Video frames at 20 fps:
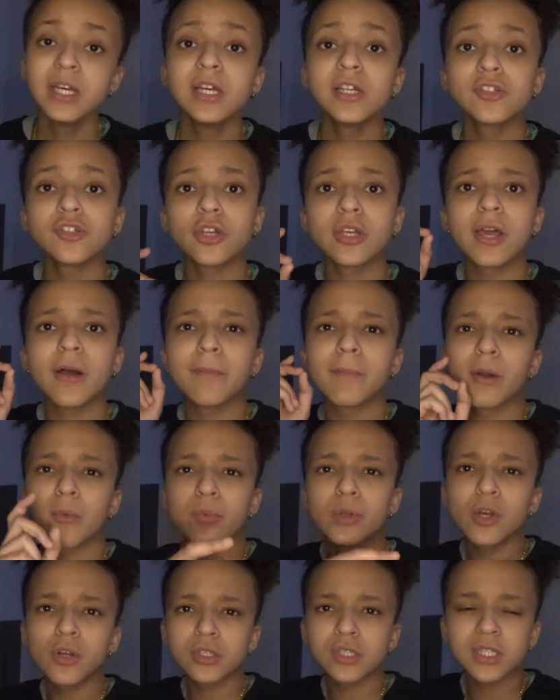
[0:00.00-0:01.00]
So yeah, man,
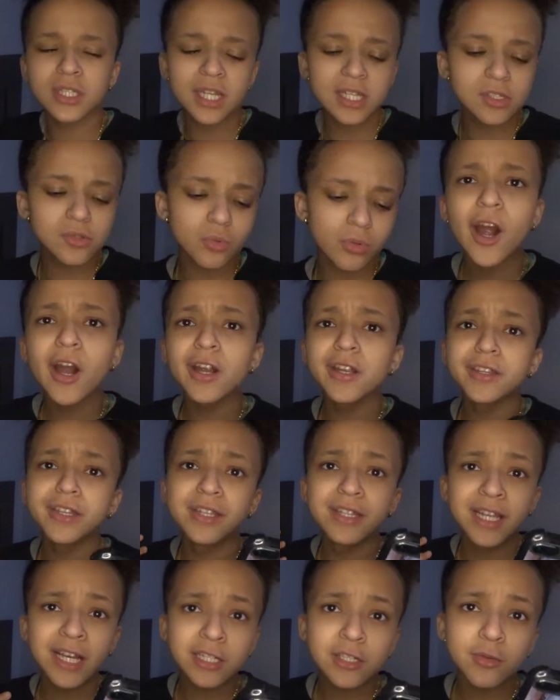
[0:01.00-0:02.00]
we on to the next one. All right, the
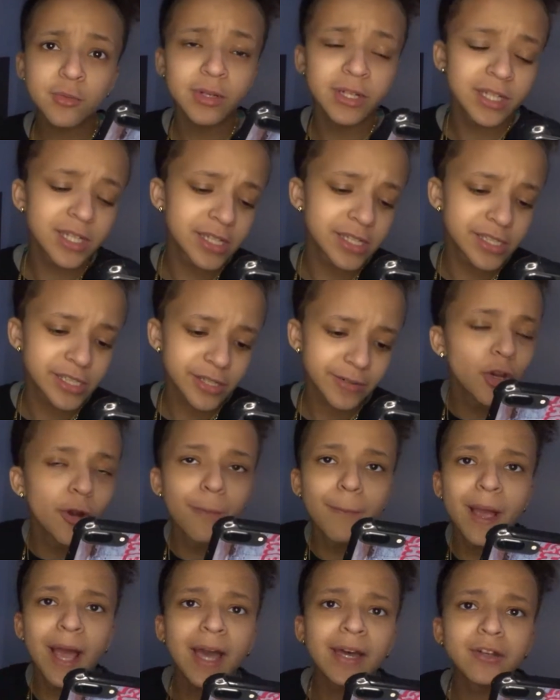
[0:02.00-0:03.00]
next one is you're
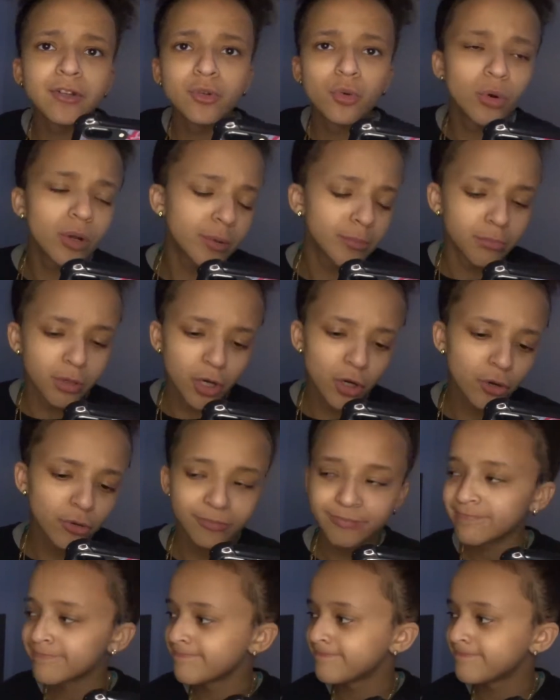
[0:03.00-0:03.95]
mad annoying, bro.